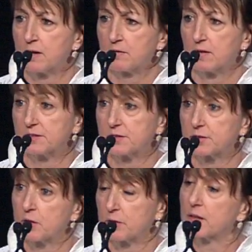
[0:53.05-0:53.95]

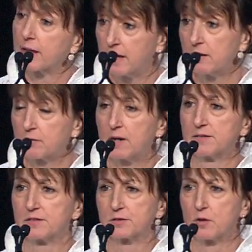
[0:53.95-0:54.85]
the late
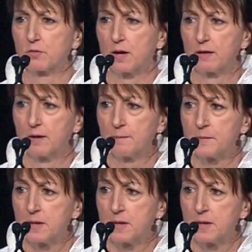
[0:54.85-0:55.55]
Francisco Varela,